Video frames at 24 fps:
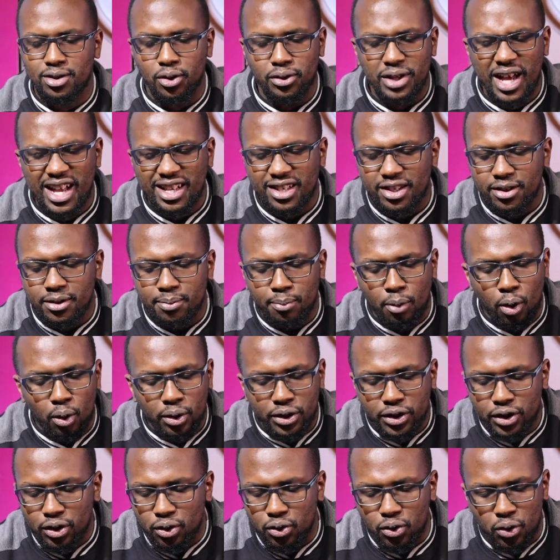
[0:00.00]
So that's
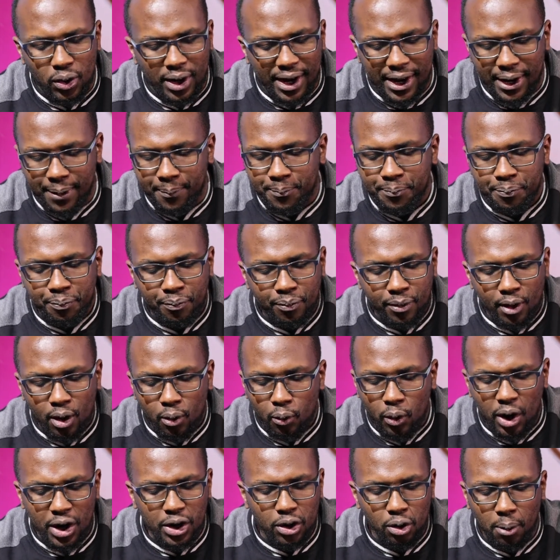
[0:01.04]
smooth scrolling
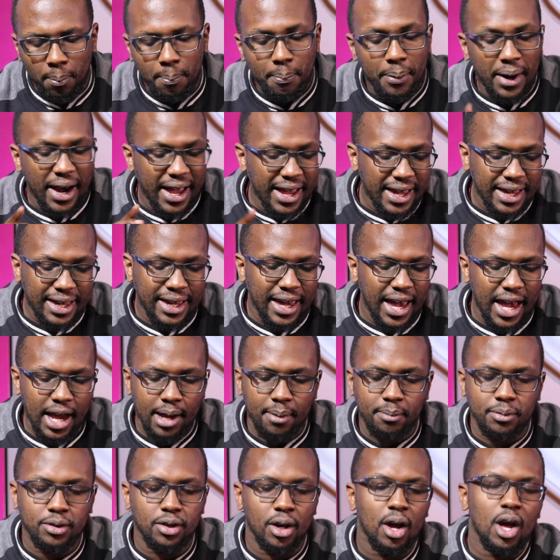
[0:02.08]
when you're playing
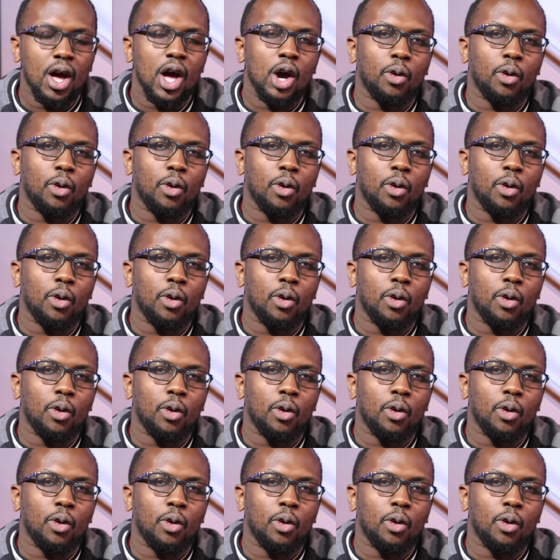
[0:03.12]
games,